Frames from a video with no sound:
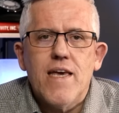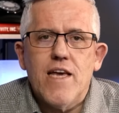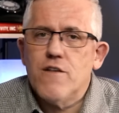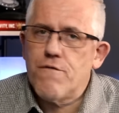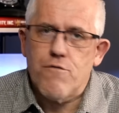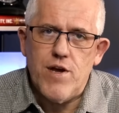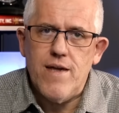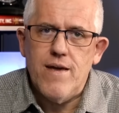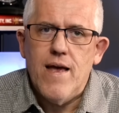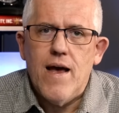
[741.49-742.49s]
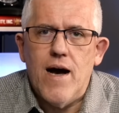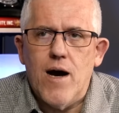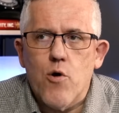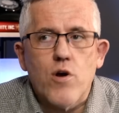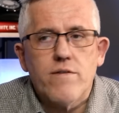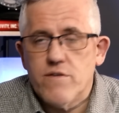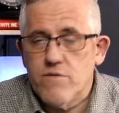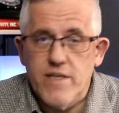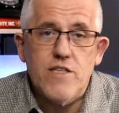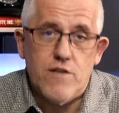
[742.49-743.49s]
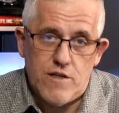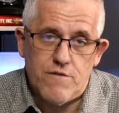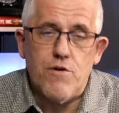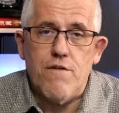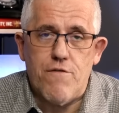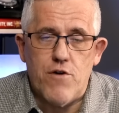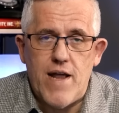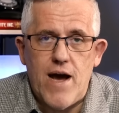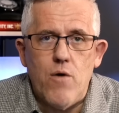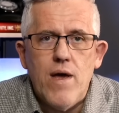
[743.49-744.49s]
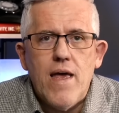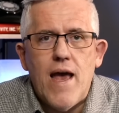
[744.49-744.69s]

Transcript: It's free, uh, or at least it's free for now,